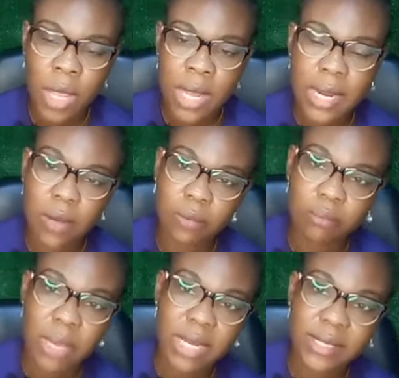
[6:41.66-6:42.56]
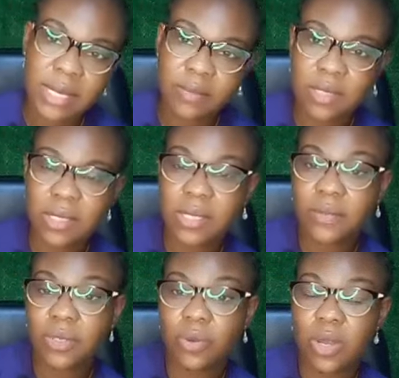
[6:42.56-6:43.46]
Now, many times these
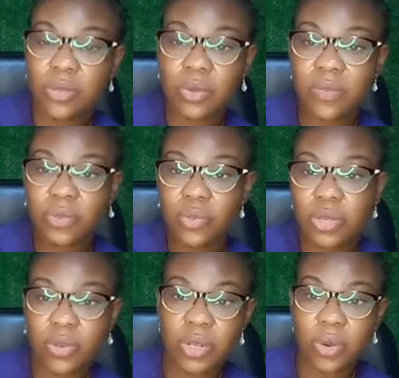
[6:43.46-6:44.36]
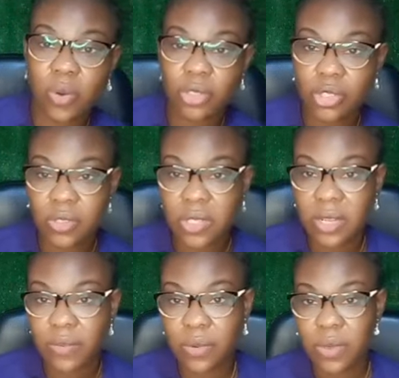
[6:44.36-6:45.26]
individuals don't even do it on a conscious
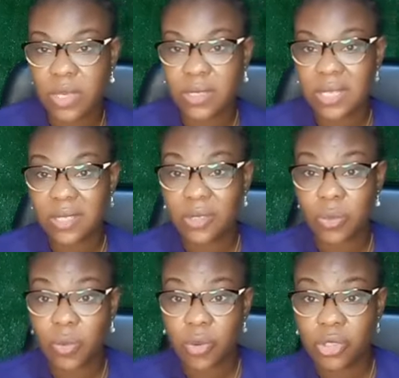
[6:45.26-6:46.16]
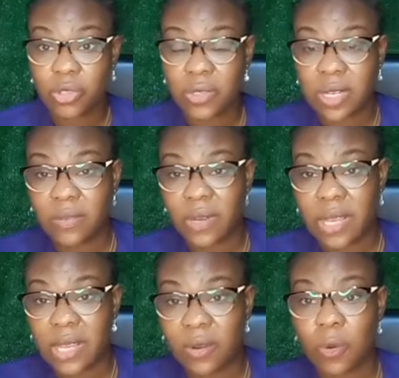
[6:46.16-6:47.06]
level. It's at a subconscious level,
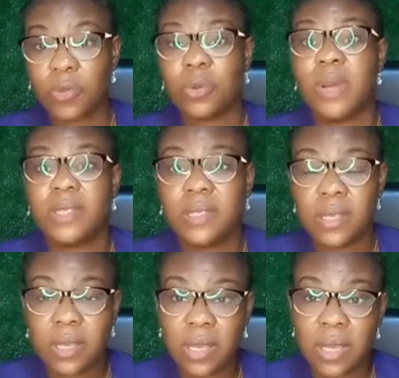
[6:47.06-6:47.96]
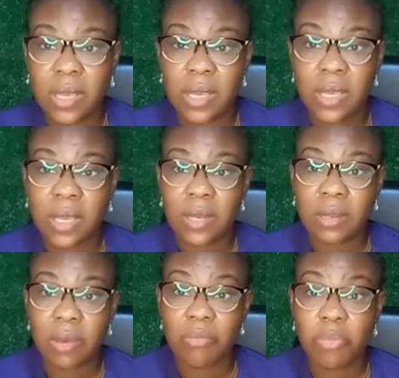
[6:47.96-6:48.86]
like an automatic
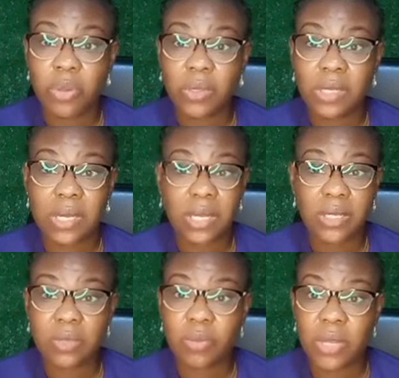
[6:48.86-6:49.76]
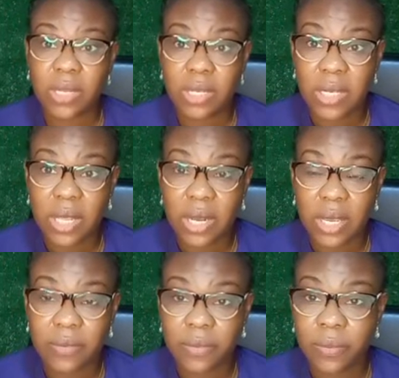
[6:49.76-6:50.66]
button that is playing in their
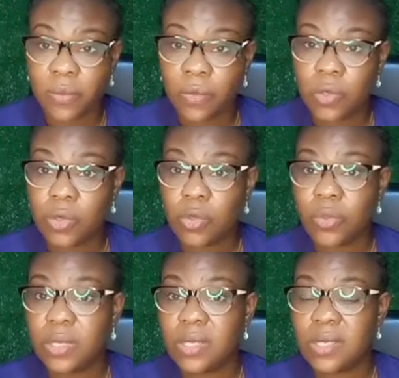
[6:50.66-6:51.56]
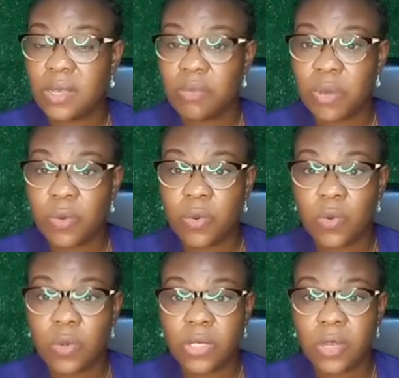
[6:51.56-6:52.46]
life. Those will be the same people
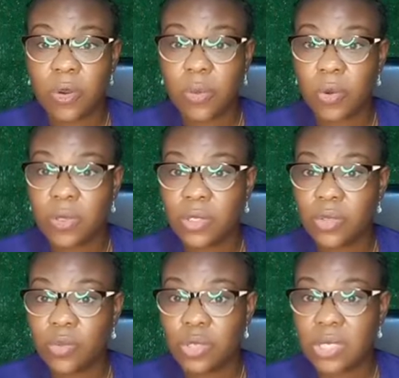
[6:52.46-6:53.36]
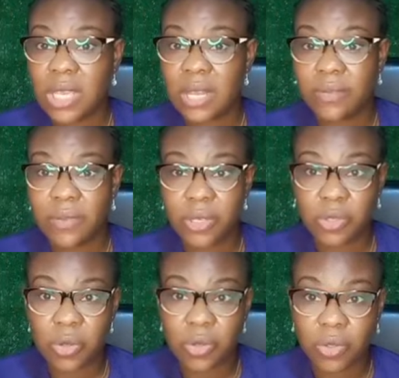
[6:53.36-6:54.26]
who take up all these risky
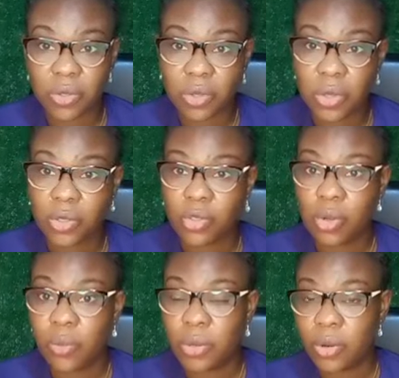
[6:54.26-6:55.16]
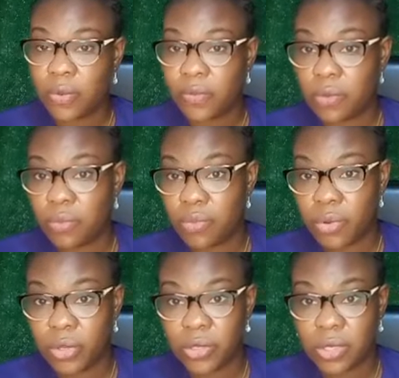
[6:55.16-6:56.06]
adventures, jumping off a
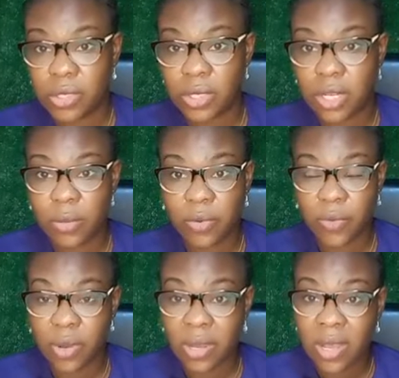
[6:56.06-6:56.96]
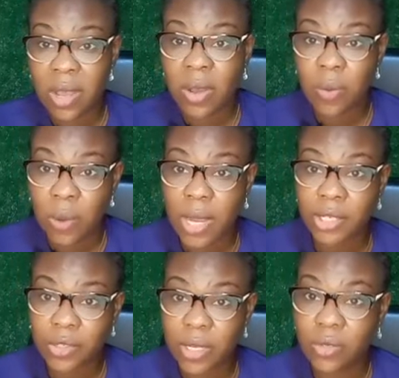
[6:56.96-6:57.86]
bridge in the name of what we are
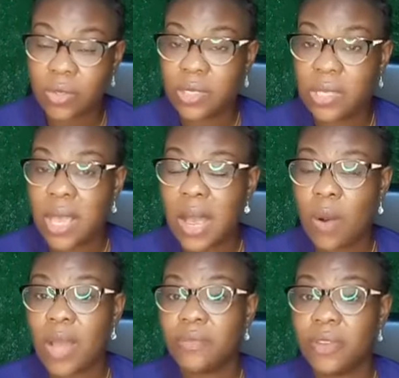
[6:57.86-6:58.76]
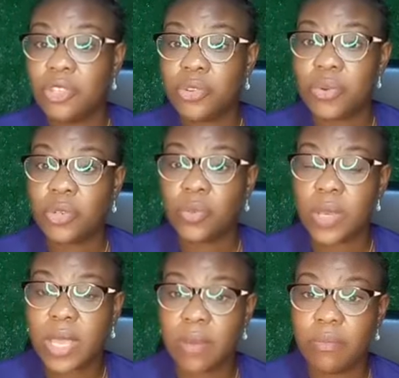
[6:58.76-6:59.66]
trying to see how adventurous
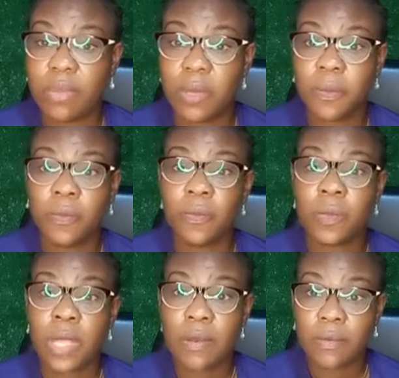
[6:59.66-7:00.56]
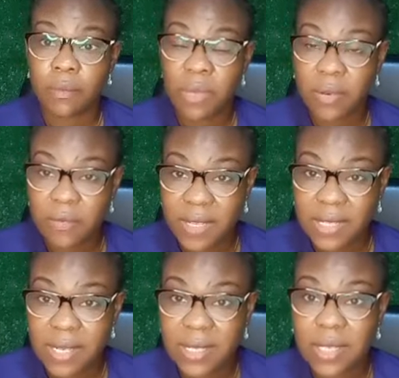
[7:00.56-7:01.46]
we can be. Being
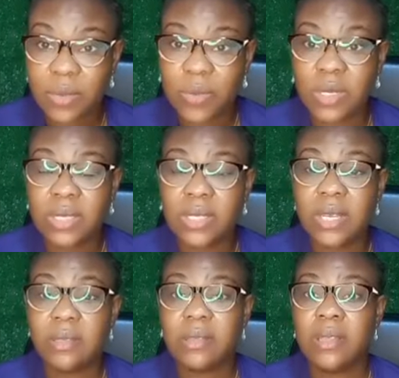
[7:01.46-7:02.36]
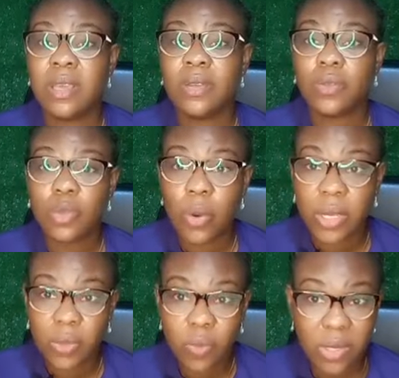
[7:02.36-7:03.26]
fascinated with death,
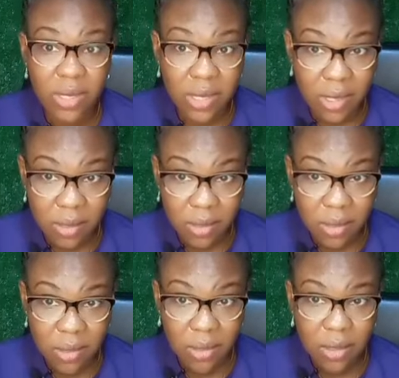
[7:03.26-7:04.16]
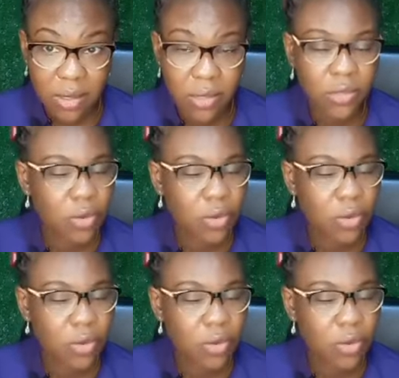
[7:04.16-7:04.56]
toying with death, is